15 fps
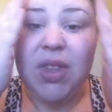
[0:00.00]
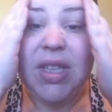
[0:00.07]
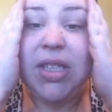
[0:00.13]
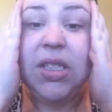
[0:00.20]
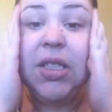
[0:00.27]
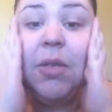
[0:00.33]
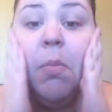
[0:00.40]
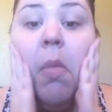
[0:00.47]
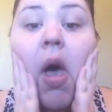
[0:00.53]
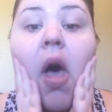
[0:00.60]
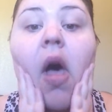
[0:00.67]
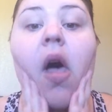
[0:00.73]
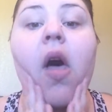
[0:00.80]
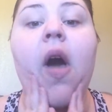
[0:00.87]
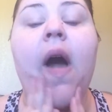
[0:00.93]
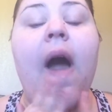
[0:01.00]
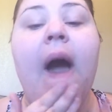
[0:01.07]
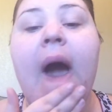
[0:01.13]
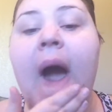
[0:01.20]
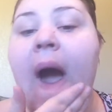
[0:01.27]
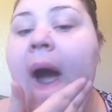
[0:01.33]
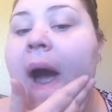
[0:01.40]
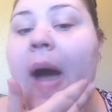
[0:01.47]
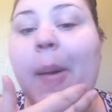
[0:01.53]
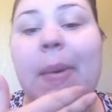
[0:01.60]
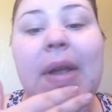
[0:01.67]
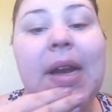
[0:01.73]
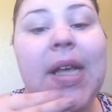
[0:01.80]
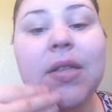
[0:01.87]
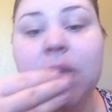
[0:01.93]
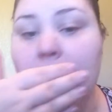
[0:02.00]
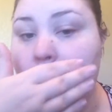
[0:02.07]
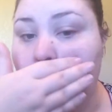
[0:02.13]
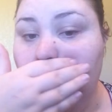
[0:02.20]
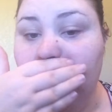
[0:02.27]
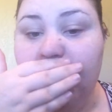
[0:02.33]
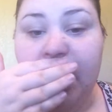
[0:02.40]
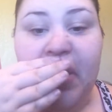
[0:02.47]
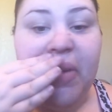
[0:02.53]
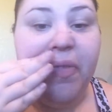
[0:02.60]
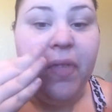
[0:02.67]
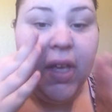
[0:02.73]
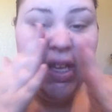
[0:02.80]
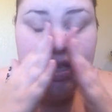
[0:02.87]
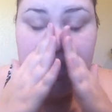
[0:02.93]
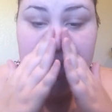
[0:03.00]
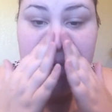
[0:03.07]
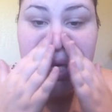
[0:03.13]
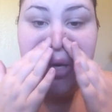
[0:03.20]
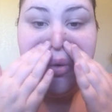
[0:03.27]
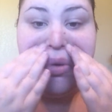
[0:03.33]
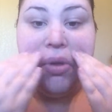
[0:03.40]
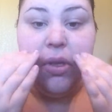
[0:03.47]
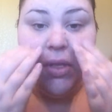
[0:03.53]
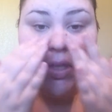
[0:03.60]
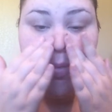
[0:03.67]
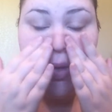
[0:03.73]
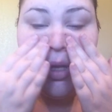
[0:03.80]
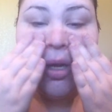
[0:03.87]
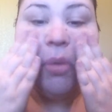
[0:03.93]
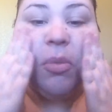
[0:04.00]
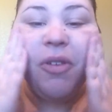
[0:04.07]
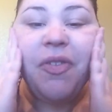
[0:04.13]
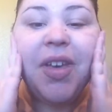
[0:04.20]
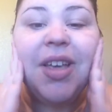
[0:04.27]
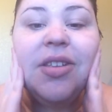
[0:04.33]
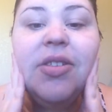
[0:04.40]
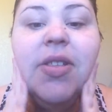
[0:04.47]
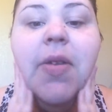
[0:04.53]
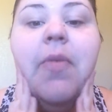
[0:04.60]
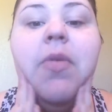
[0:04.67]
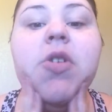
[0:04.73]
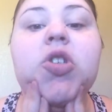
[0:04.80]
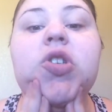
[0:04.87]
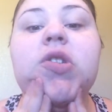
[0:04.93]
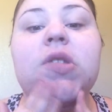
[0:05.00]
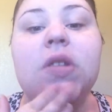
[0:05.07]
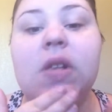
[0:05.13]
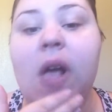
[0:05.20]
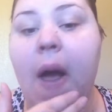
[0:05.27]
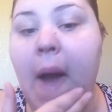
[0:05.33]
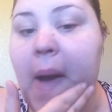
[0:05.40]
The smell, I mean, it's all over my face and I don't really smell it on my face, which is